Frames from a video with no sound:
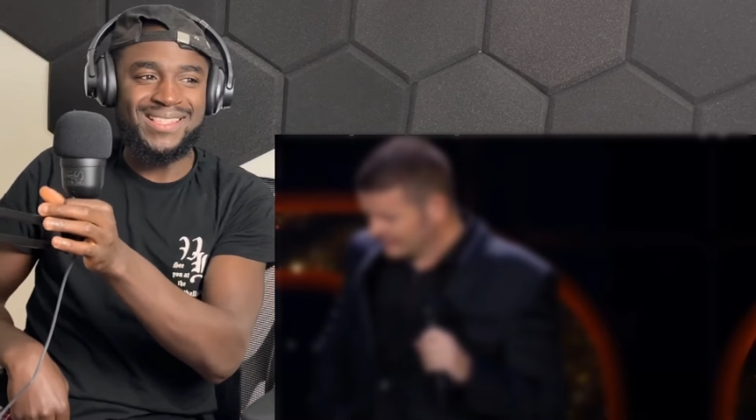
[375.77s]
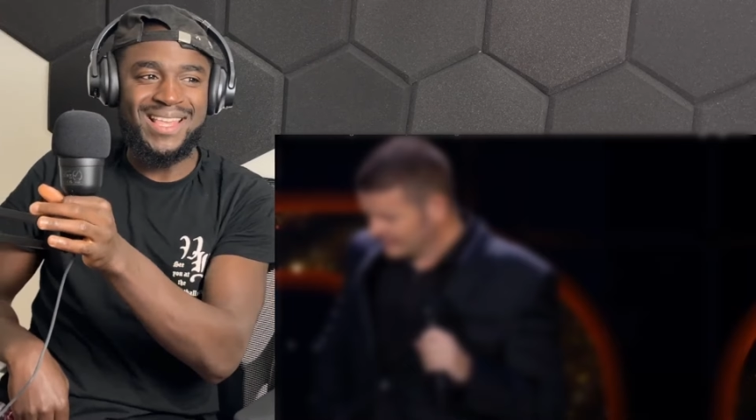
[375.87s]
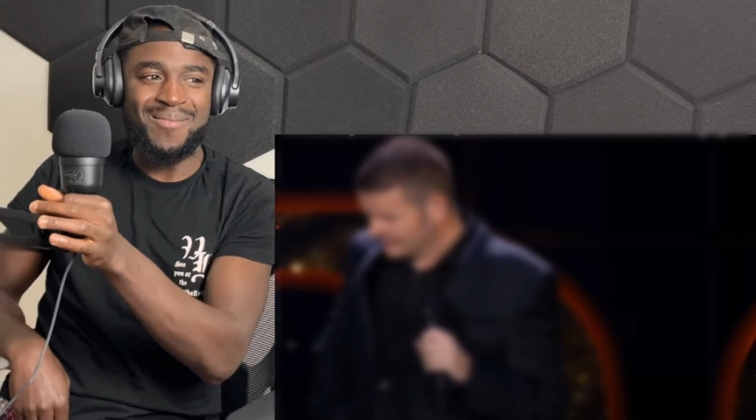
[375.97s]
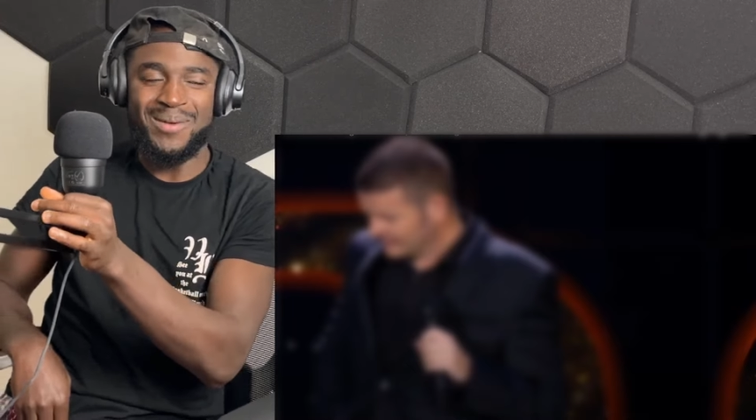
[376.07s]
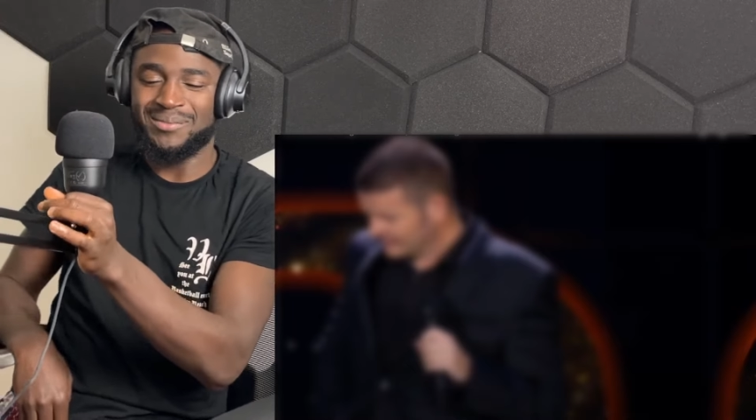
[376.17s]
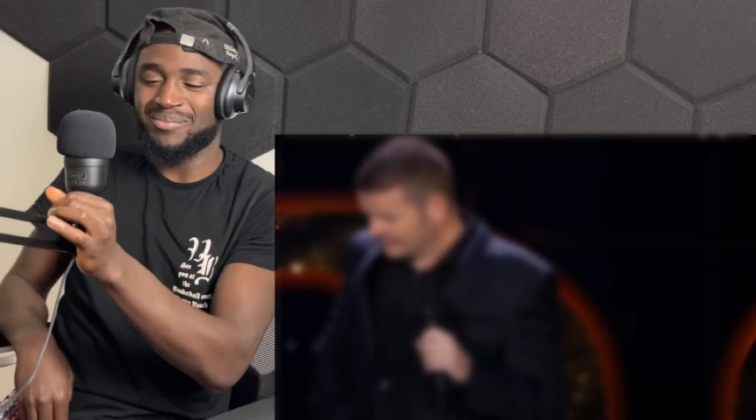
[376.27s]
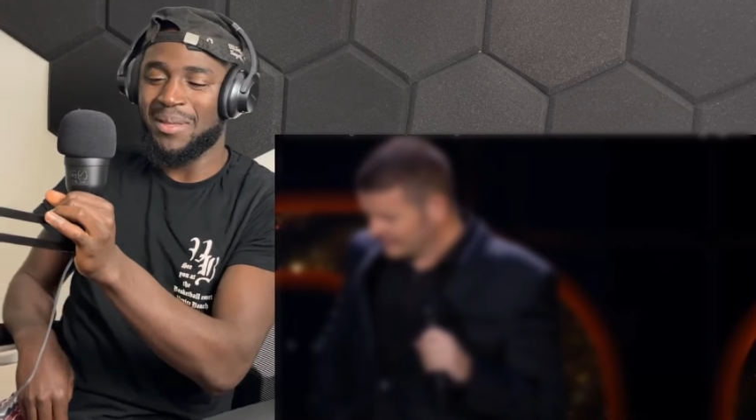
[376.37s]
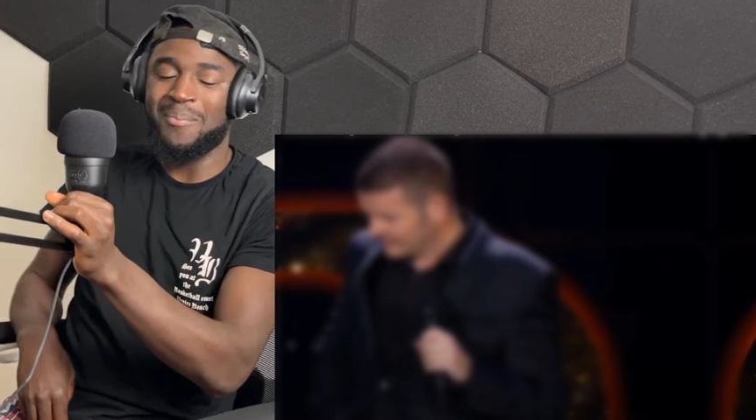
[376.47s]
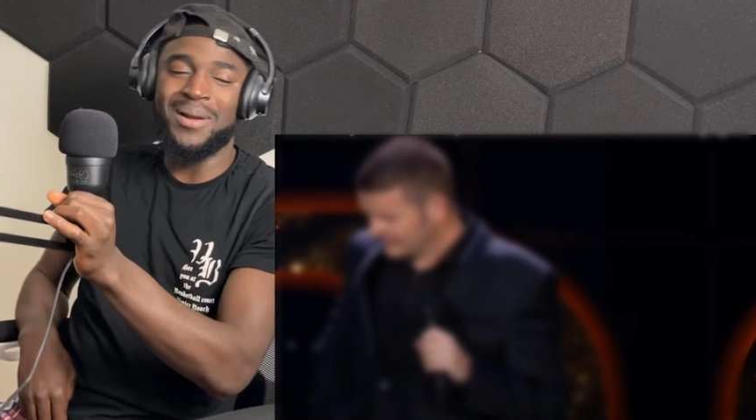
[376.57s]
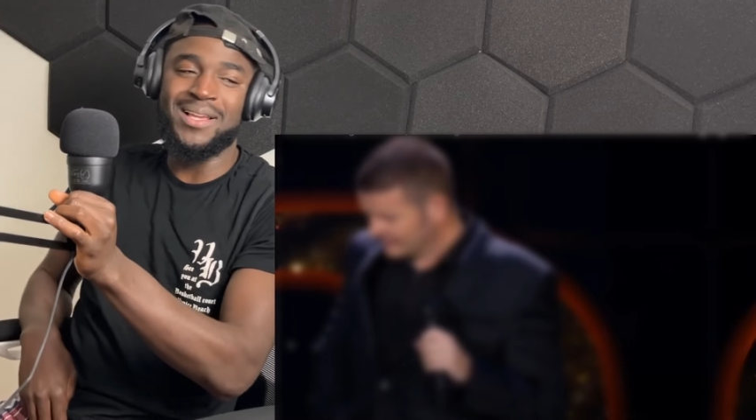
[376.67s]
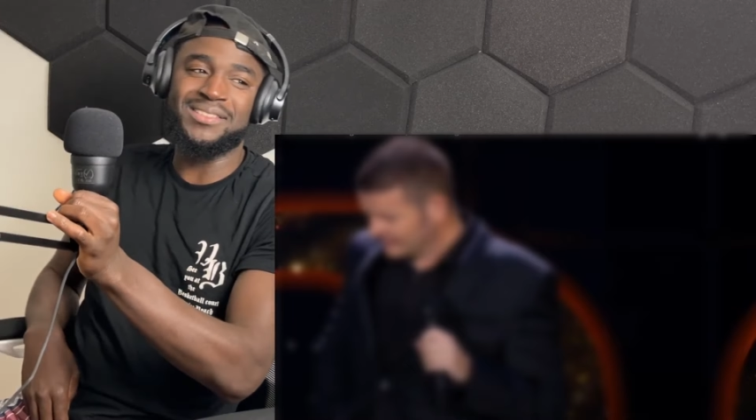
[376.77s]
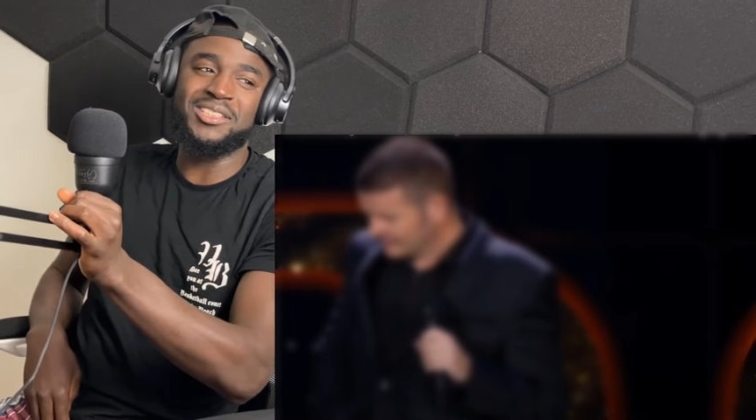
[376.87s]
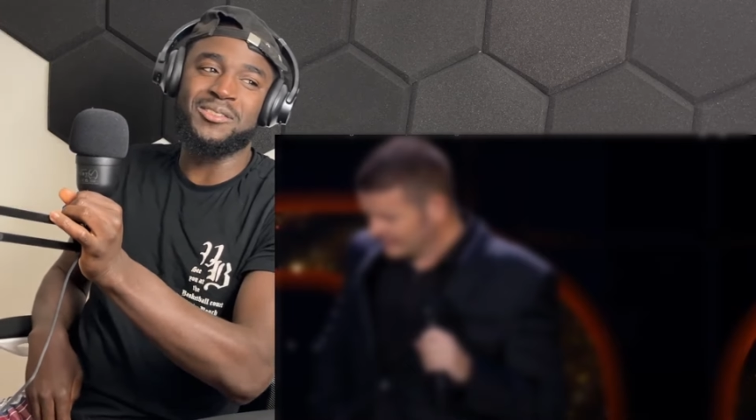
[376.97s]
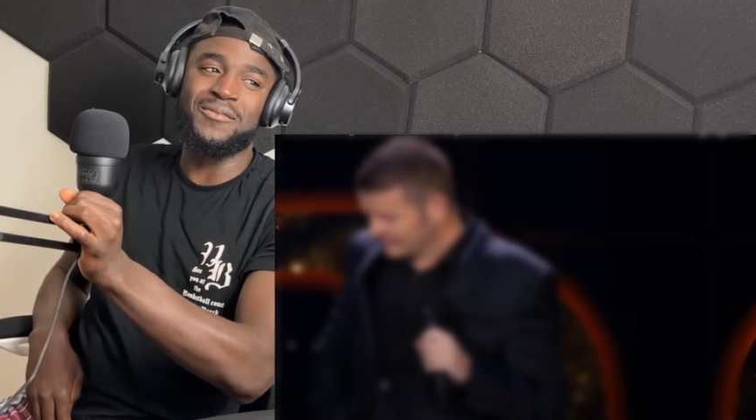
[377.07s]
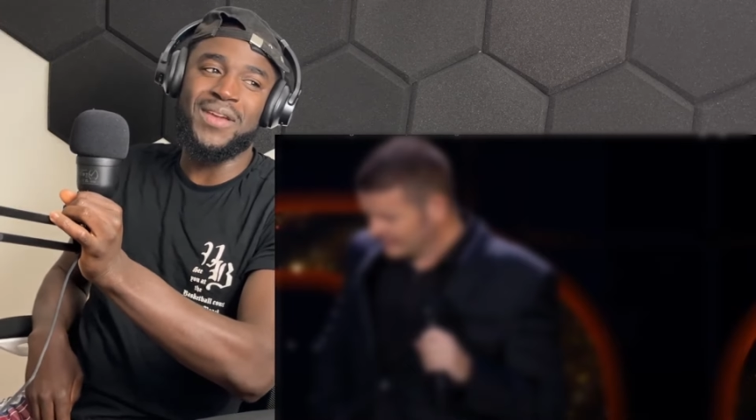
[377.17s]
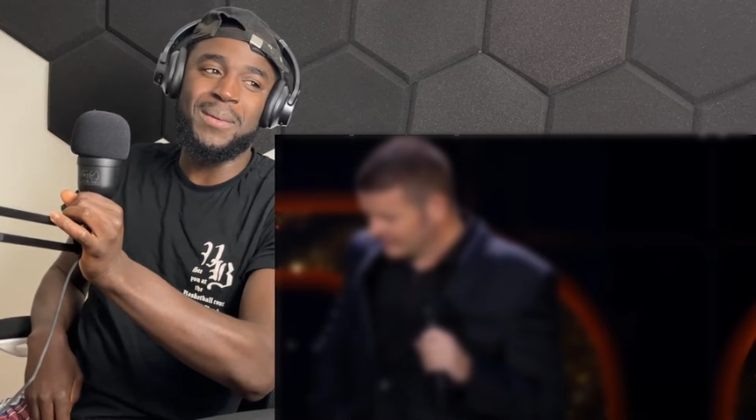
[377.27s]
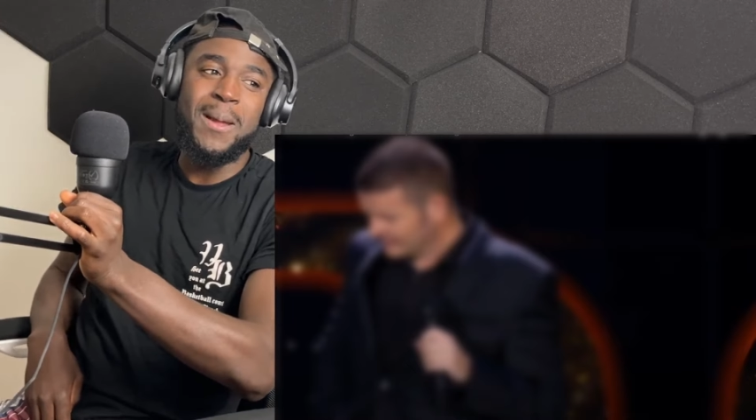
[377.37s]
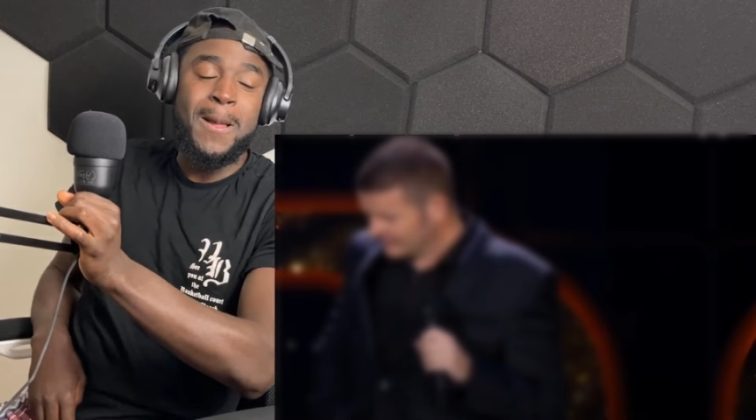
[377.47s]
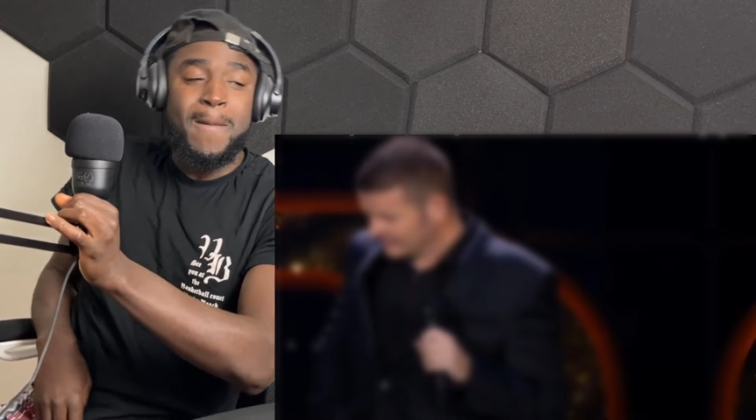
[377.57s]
there, man. The PlayStation vape.